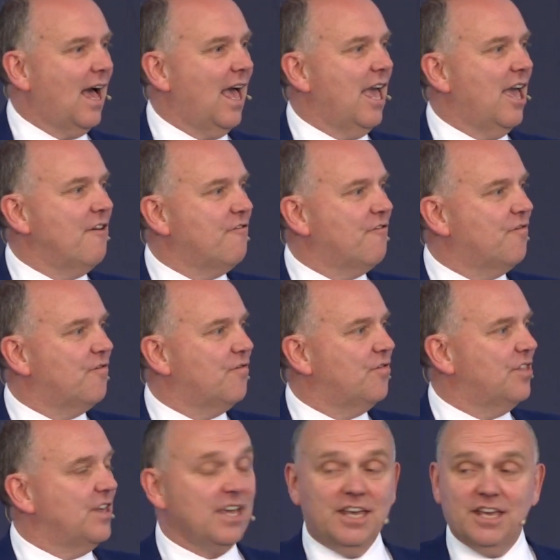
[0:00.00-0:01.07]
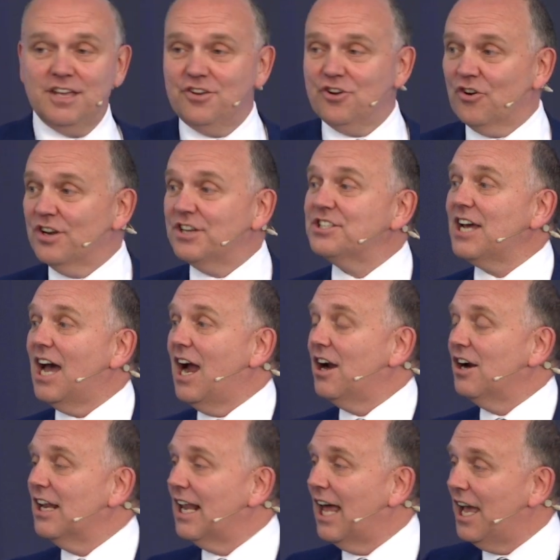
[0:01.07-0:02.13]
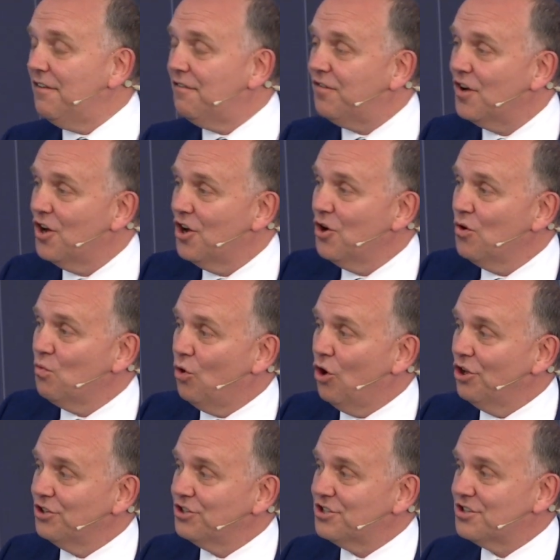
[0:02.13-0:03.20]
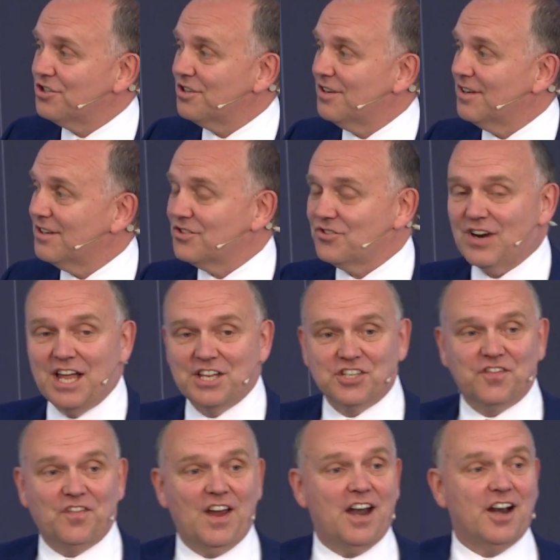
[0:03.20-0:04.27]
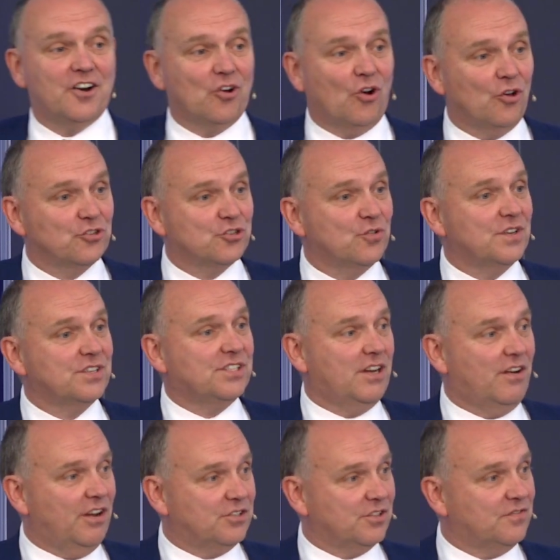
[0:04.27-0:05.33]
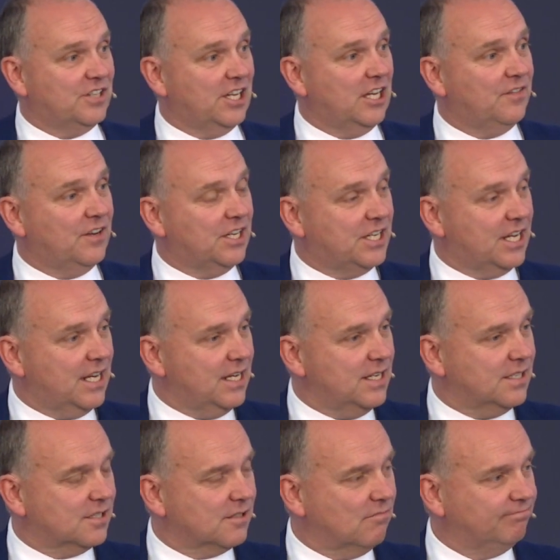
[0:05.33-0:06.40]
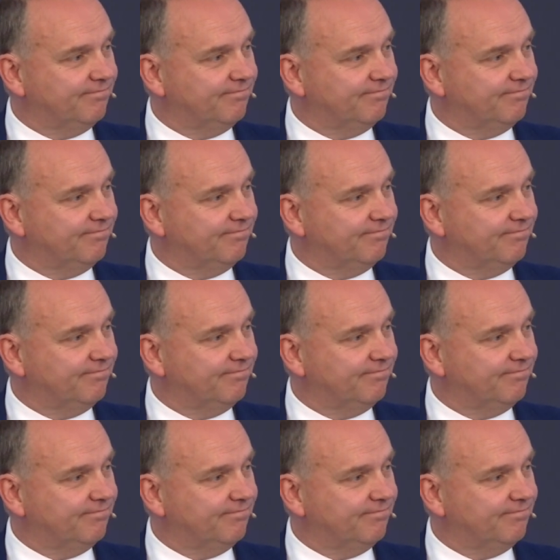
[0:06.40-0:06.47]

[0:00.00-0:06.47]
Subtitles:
If your entire life was transferred onto a series of DVDs,